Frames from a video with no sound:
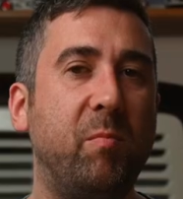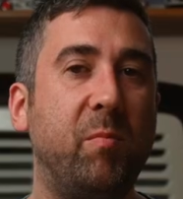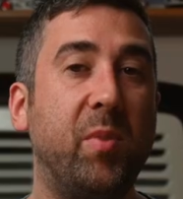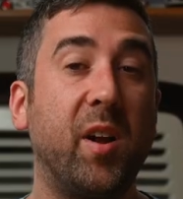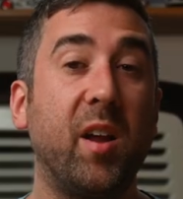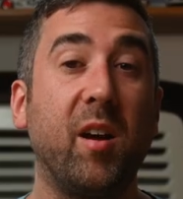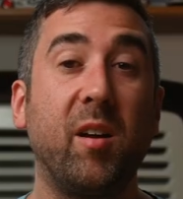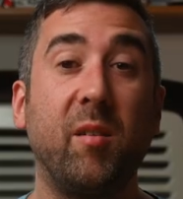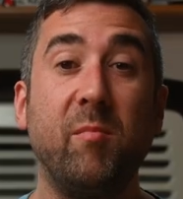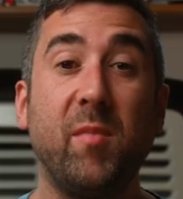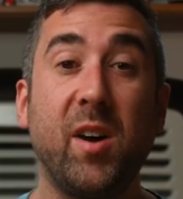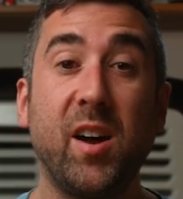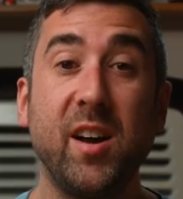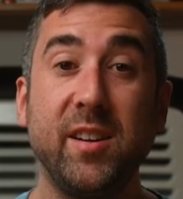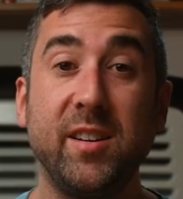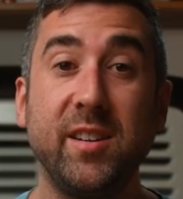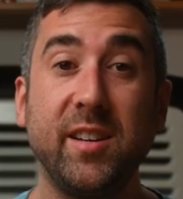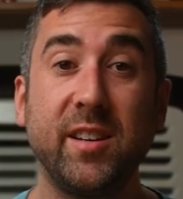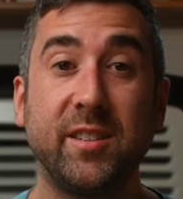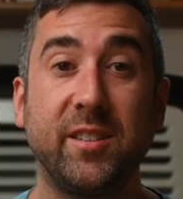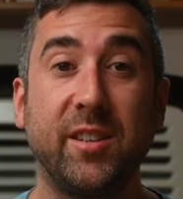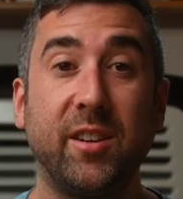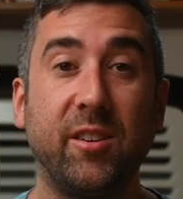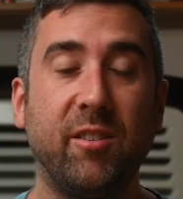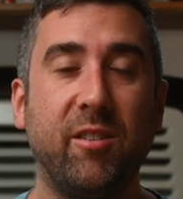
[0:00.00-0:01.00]
But on my
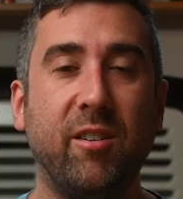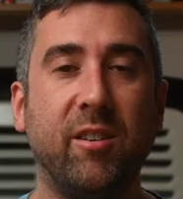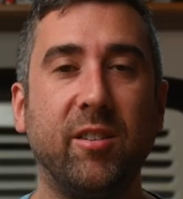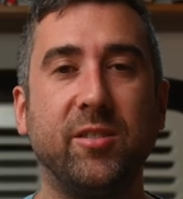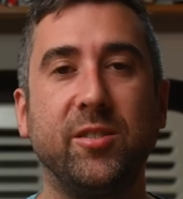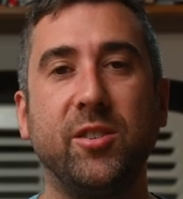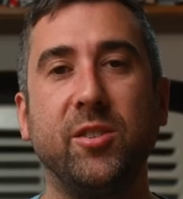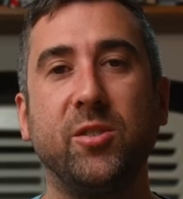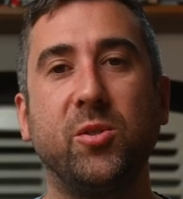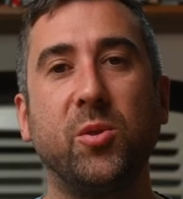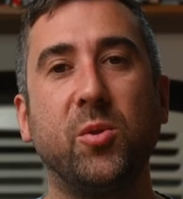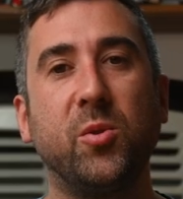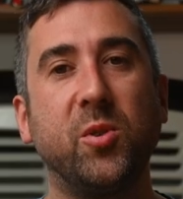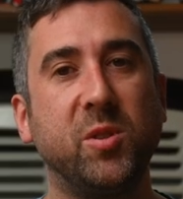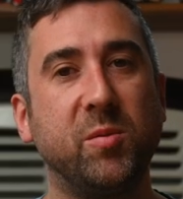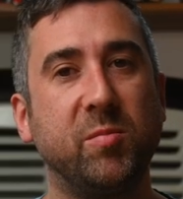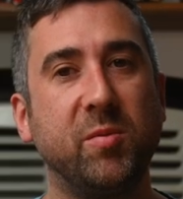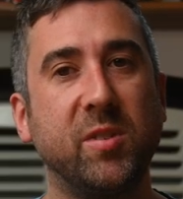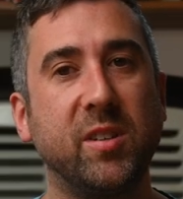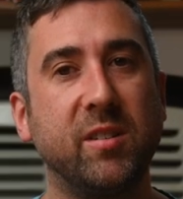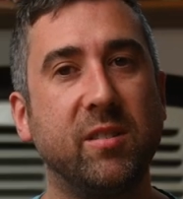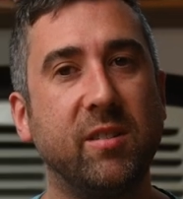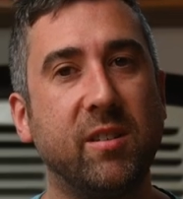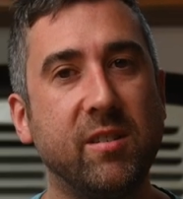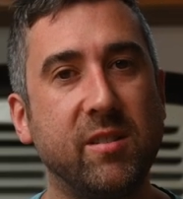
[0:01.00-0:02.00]
DSLRs, it's always
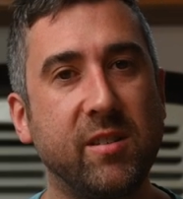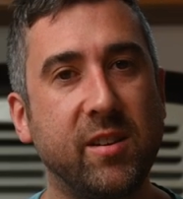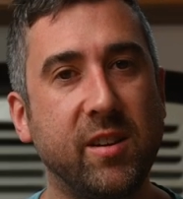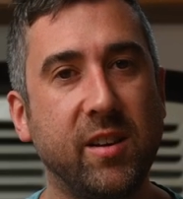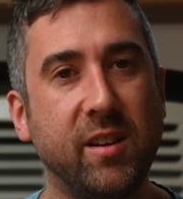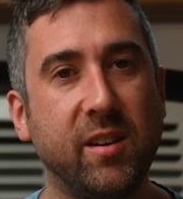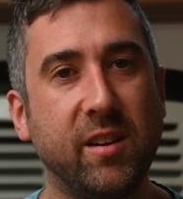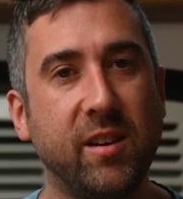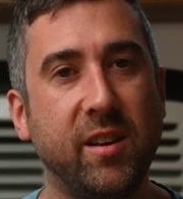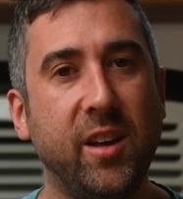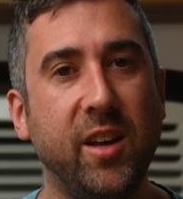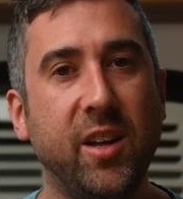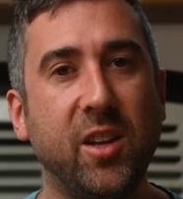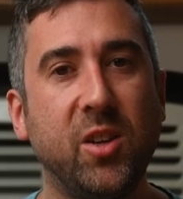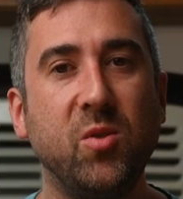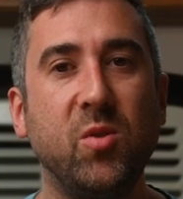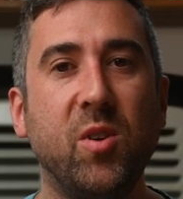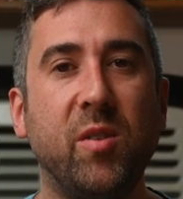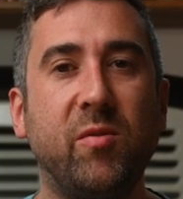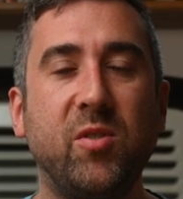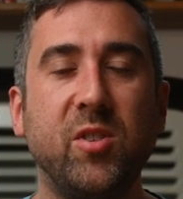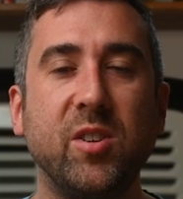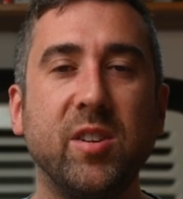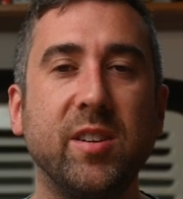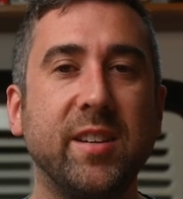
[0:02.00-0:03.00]
been clunky. You
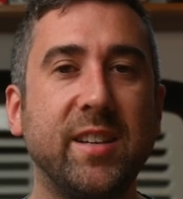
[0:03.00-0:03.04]
have to